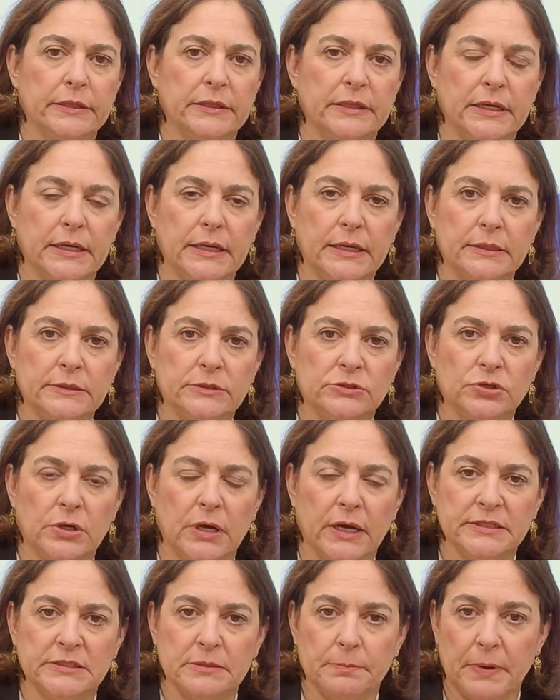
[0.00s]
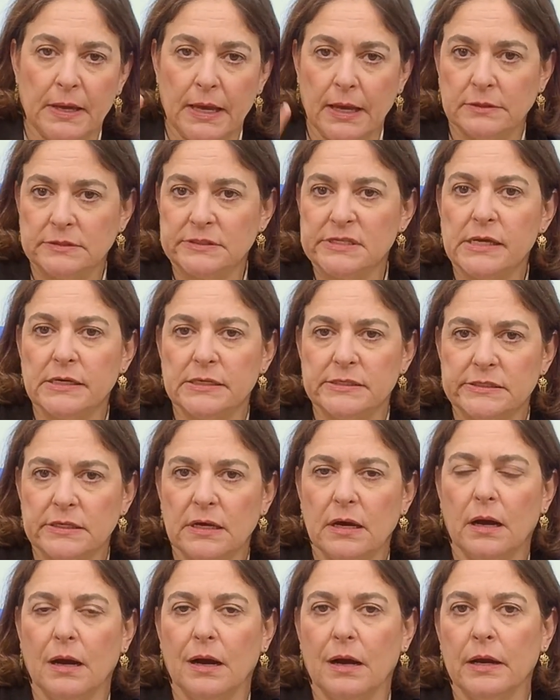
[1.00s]
They tried to pounce on his
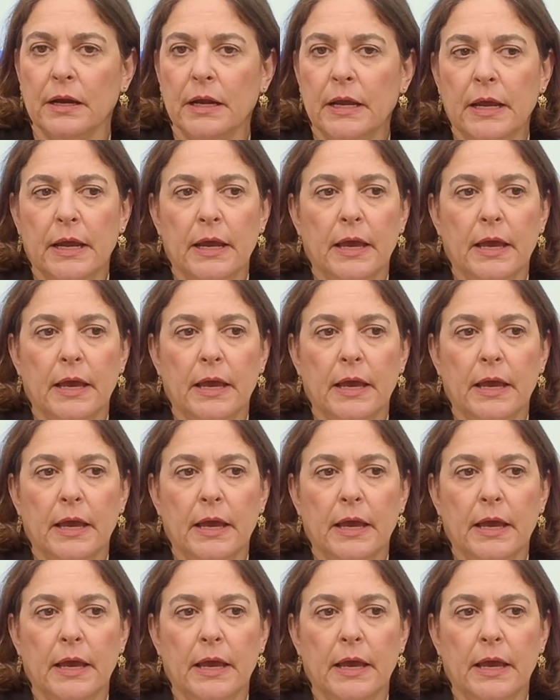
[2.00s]
car.